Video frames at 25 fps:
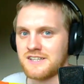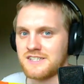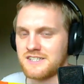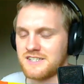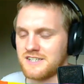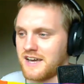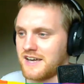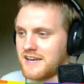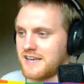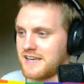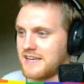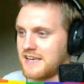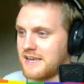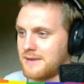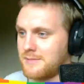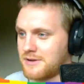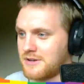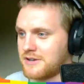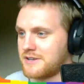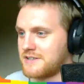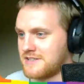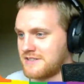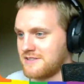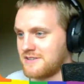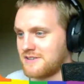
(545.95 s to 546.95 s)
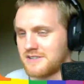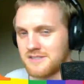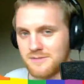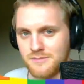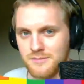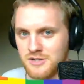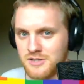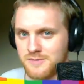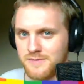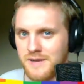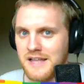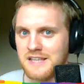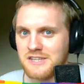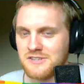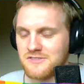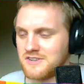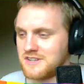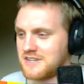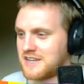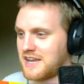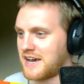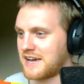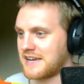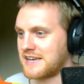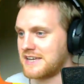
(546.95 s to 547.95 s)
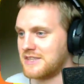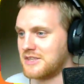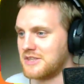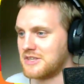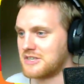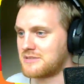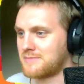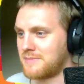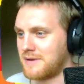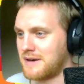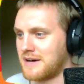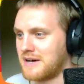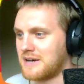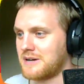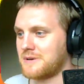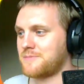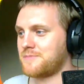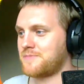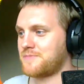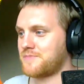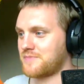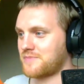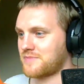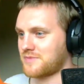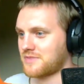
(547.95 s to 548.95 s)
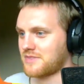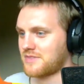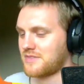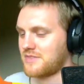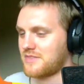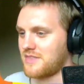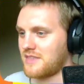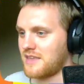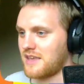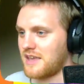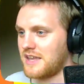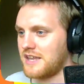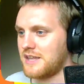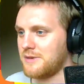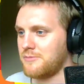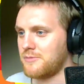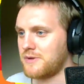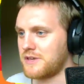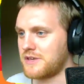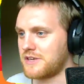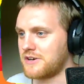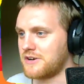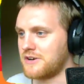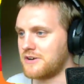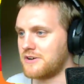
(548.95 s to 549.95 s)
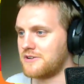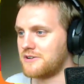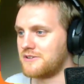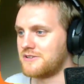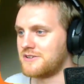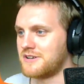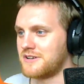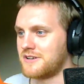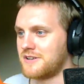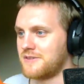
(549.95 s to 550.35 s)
it to night here because it looks much better at night in the spa. And in we go.